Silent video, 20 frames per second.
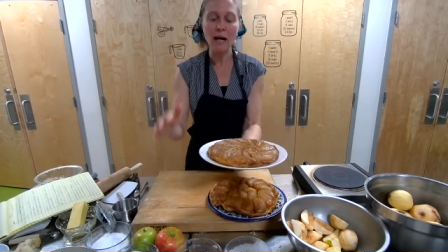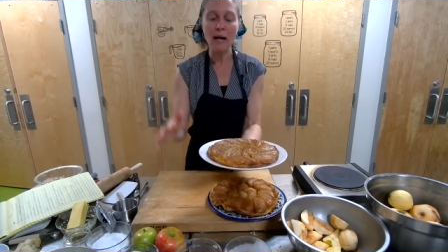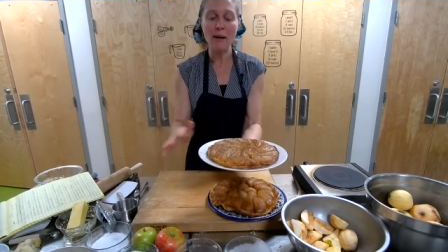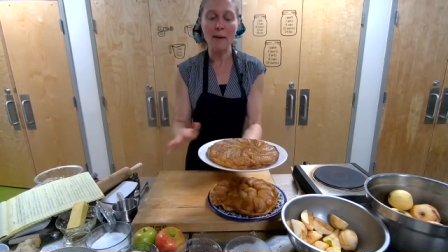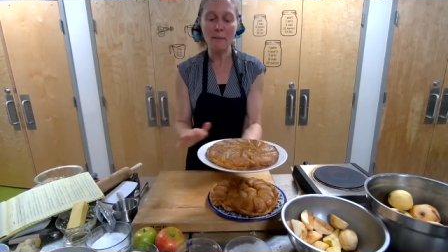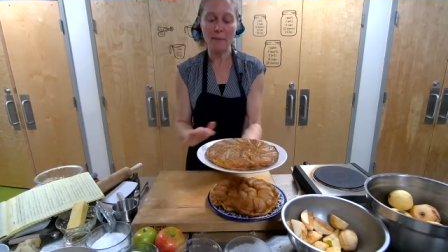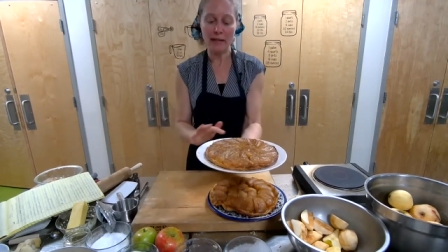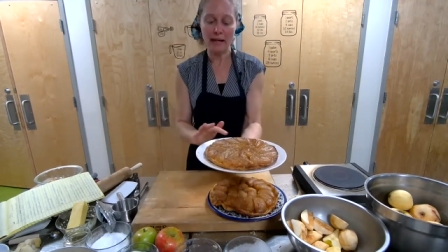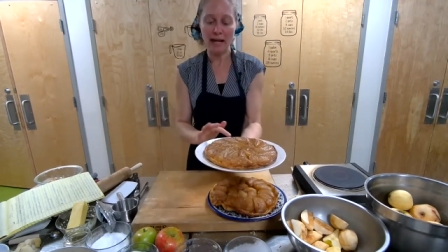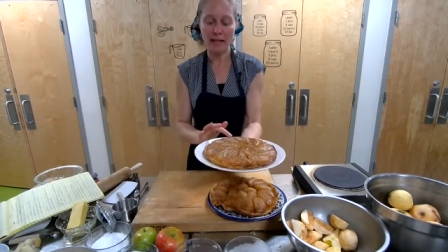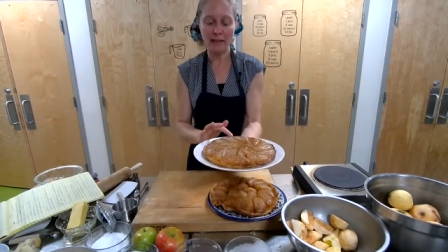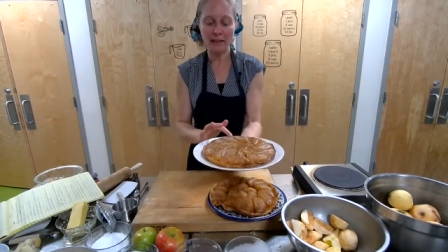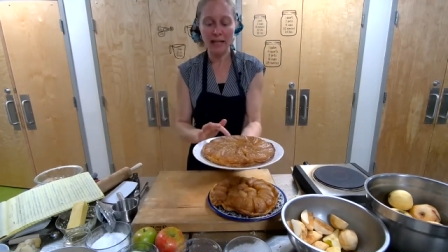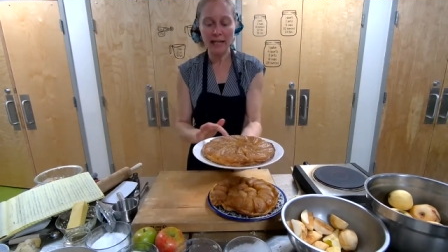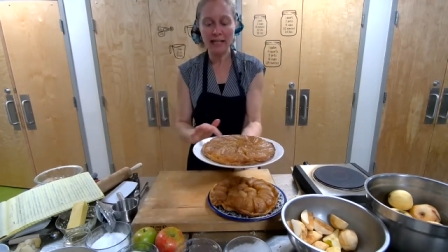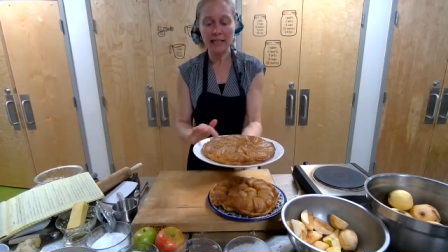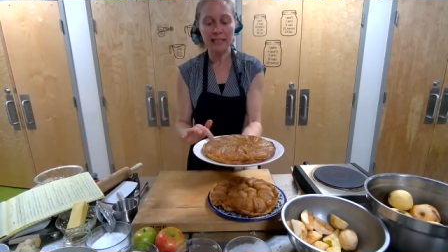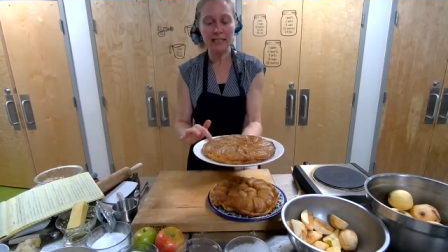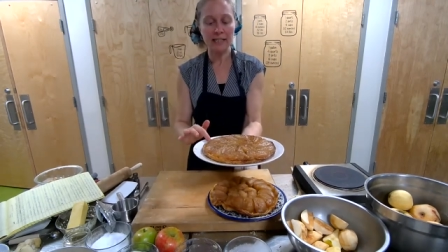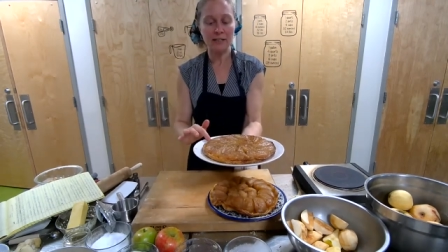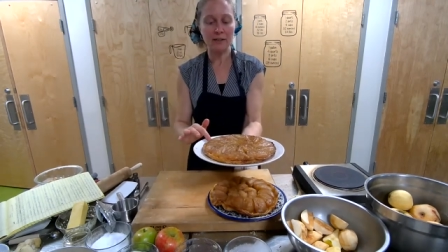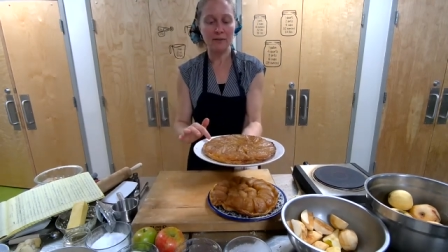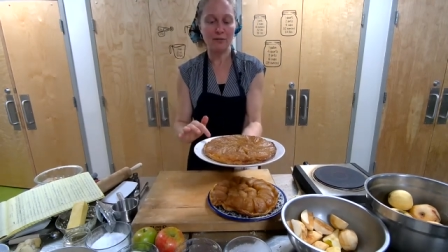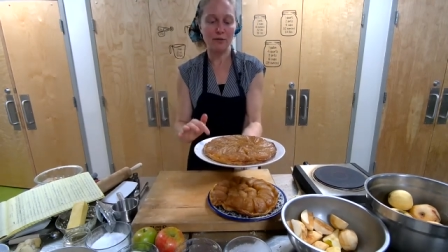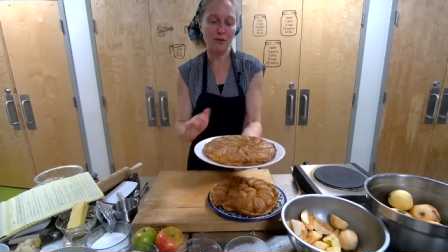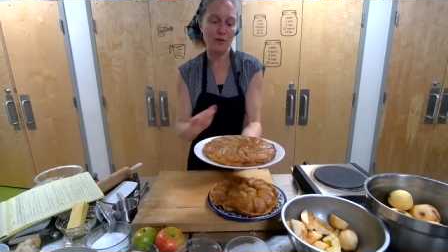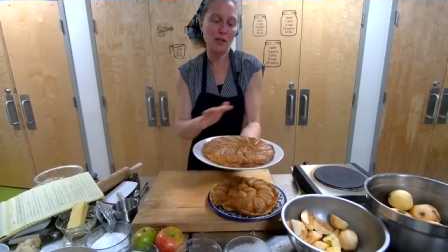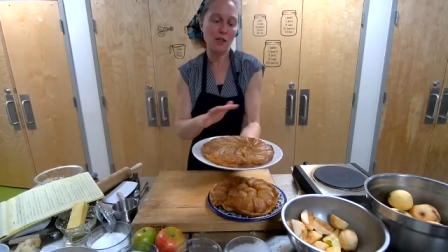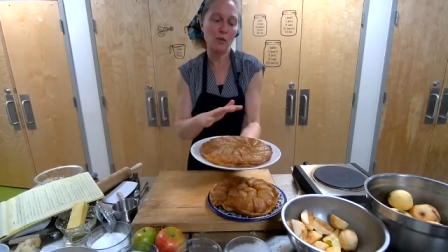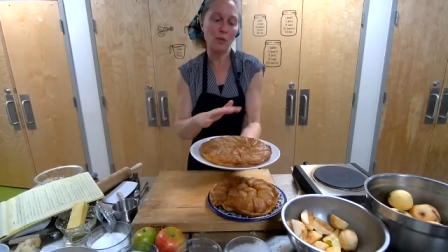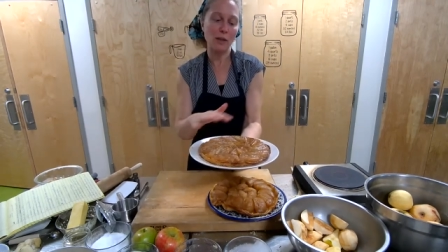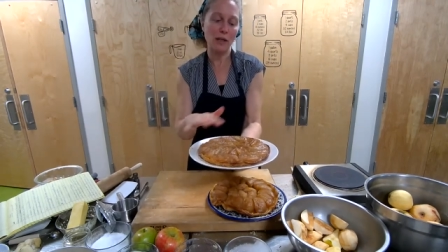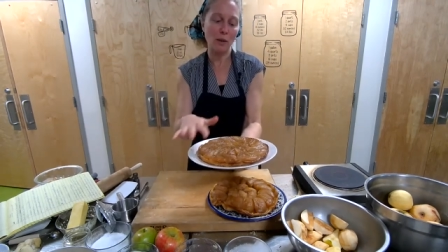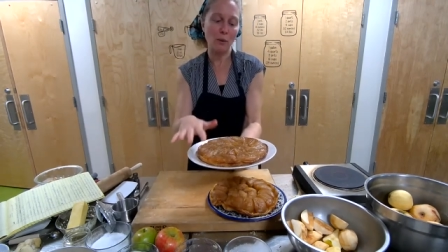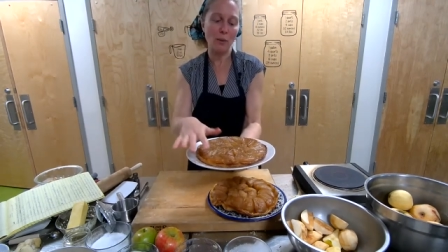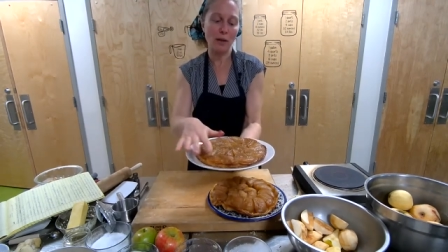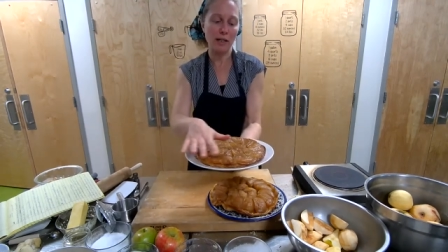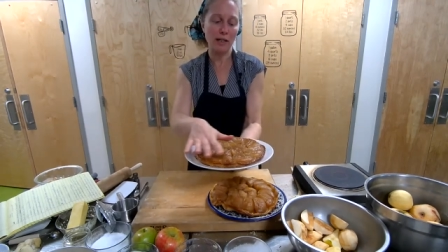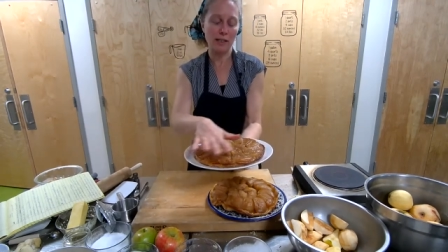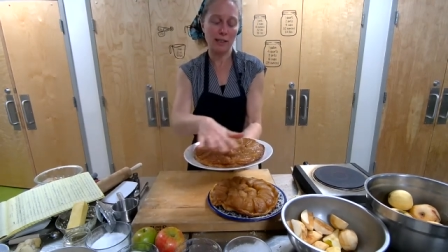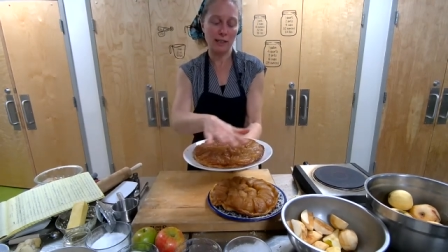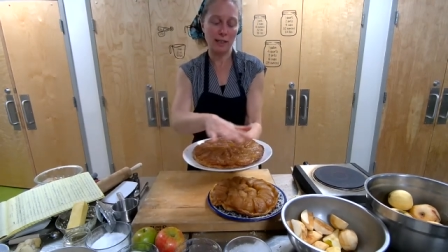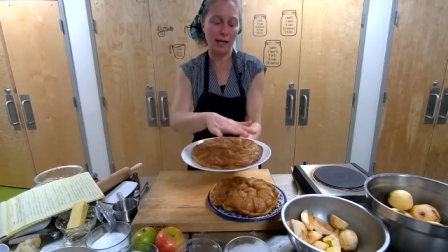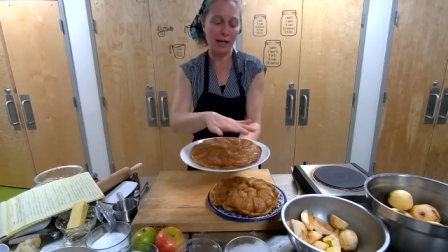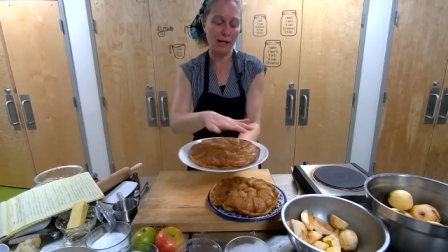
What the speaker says: but I liked, for this one, I wanted to kind